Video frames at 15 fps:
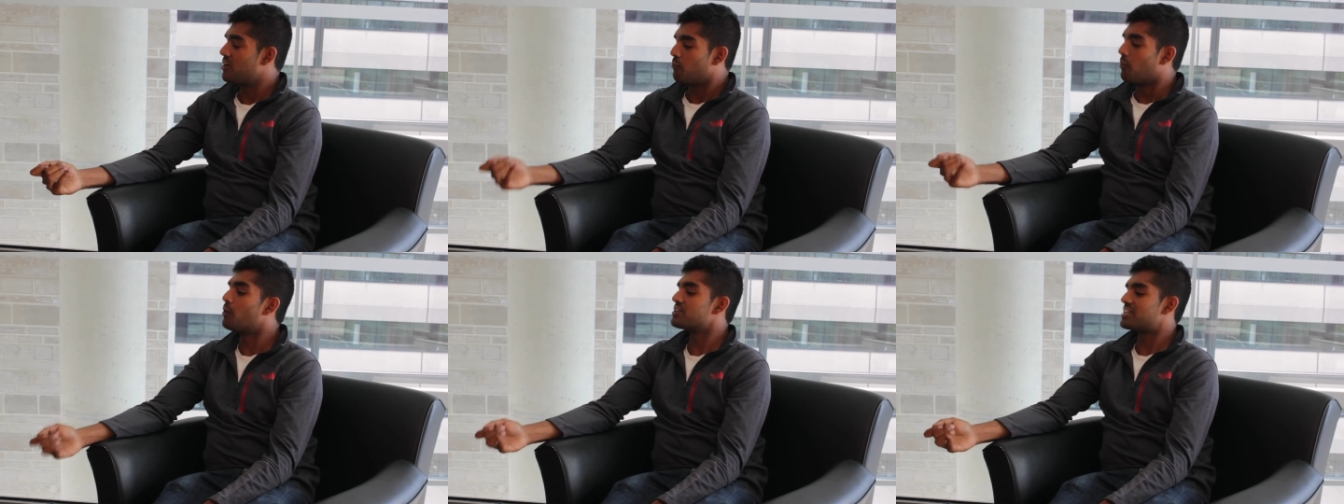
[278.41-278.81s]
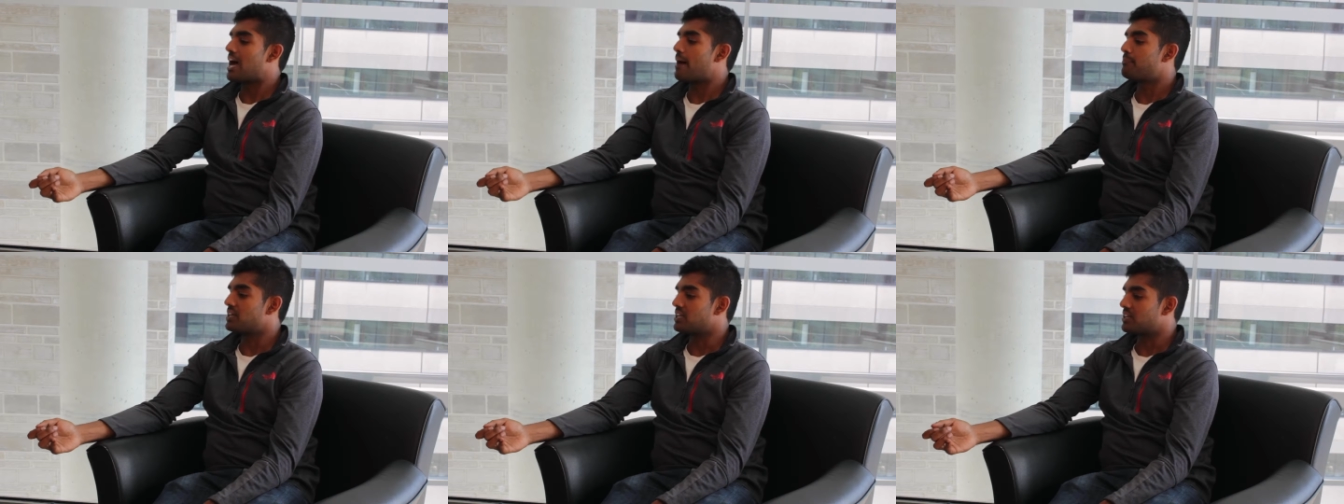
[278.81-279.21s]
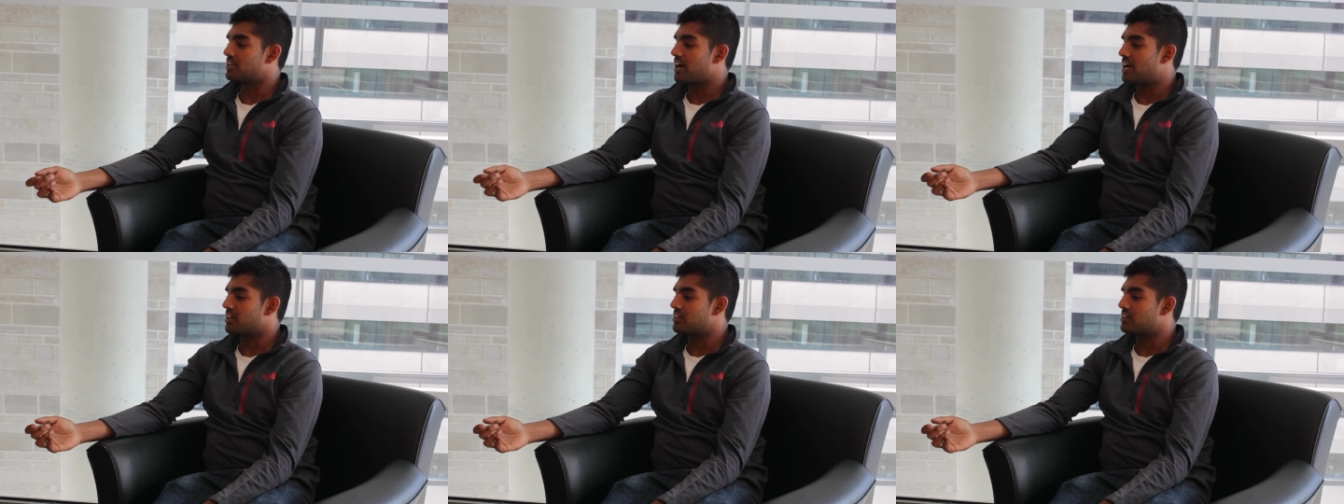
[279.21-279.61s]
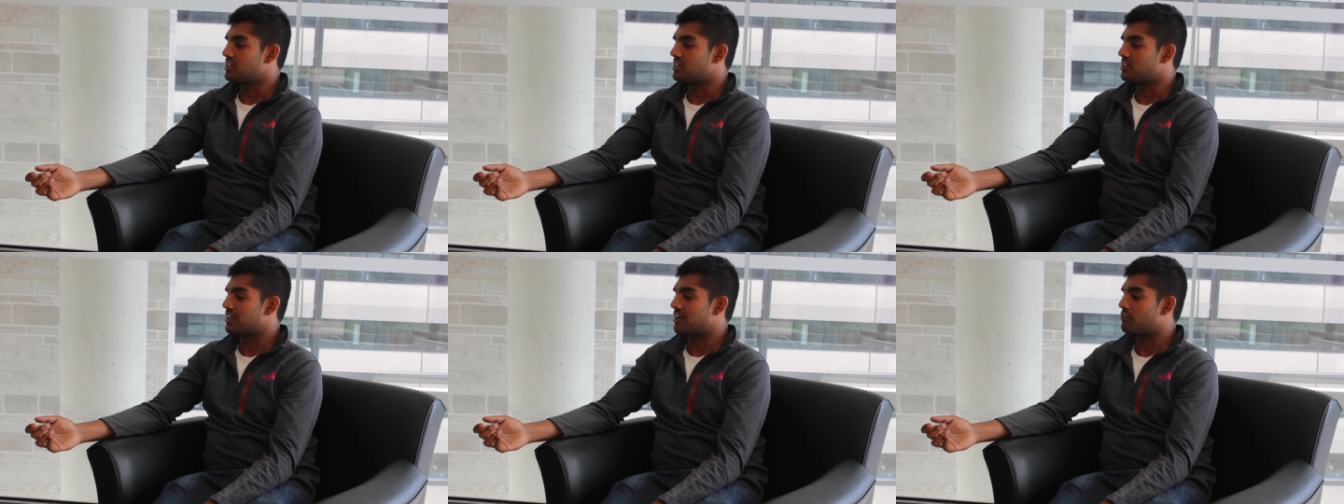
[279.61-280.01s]
what was happening at
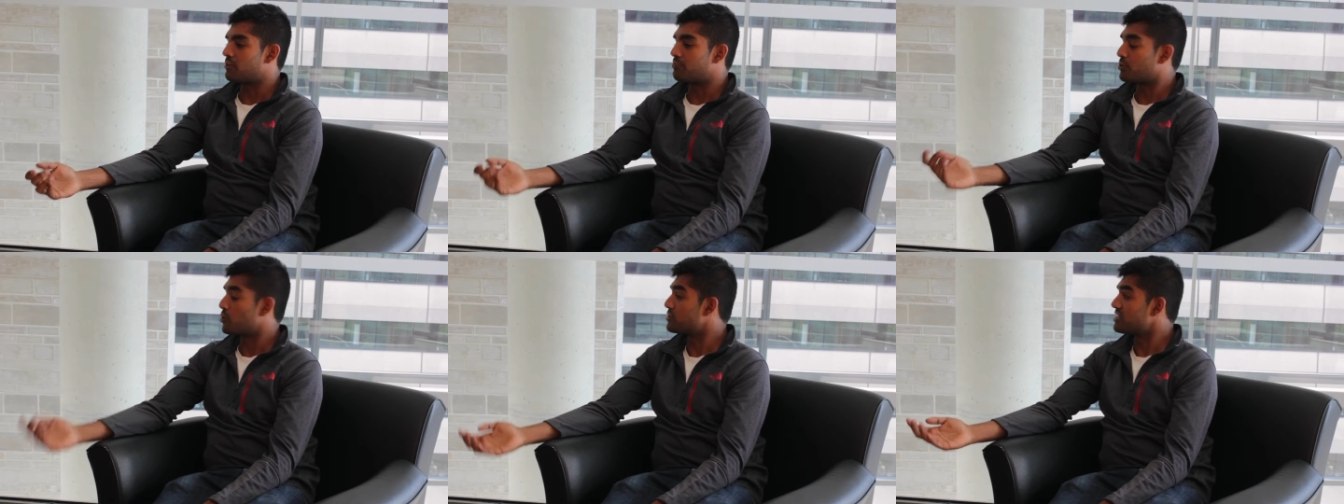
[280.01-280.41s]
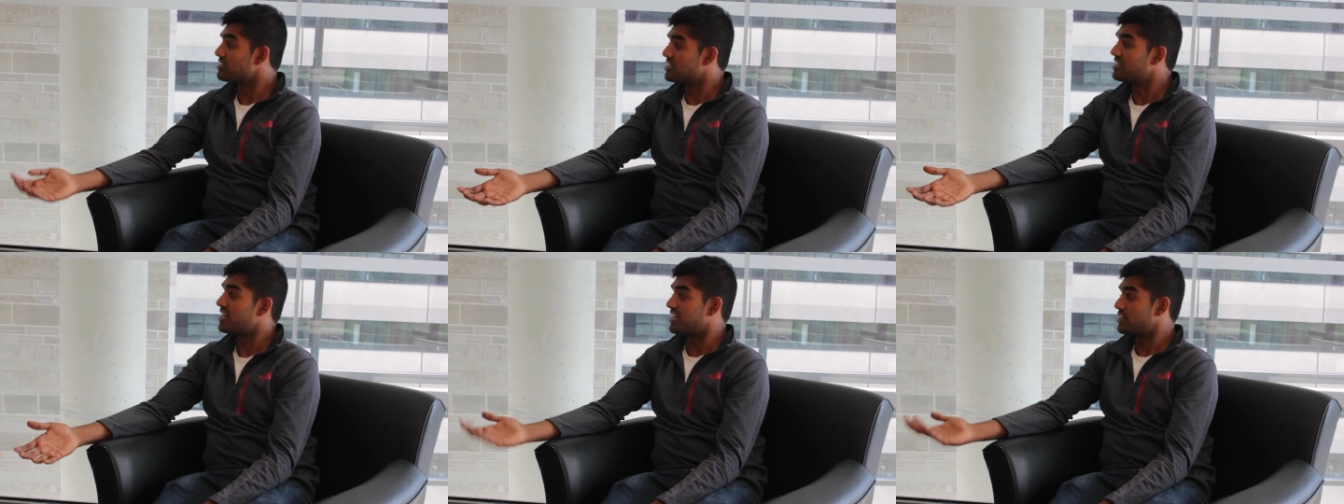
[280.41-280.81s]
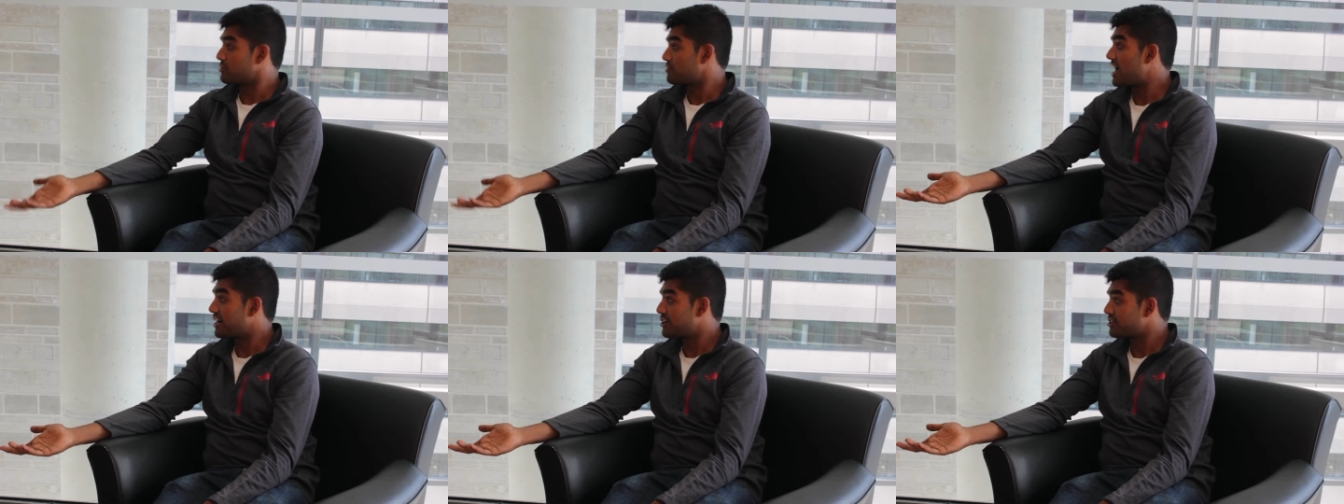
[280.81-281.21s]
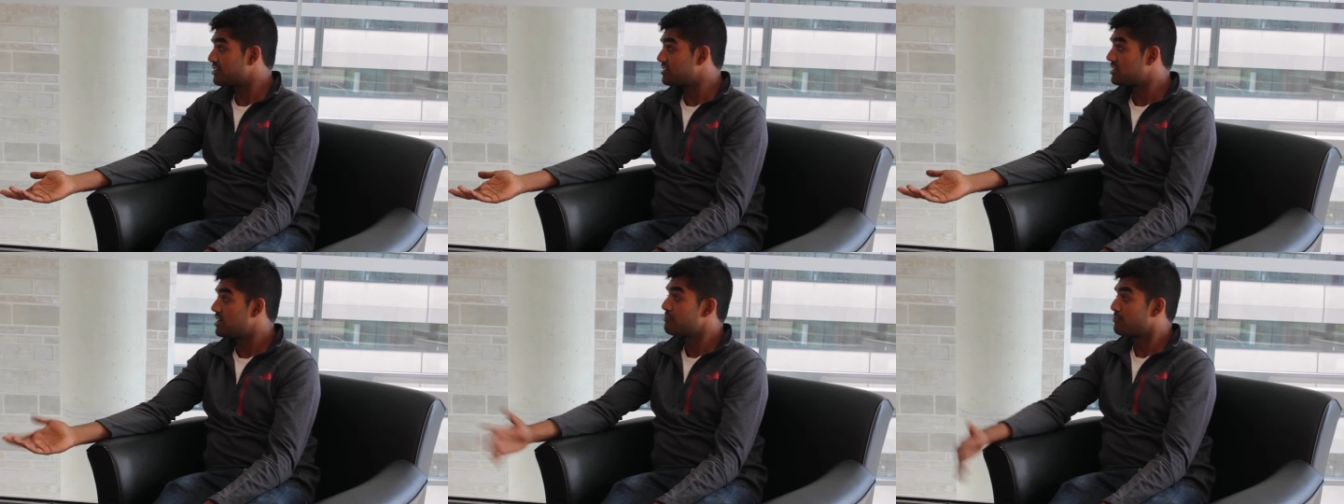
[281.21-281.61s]
the level of protein-DNA interactions,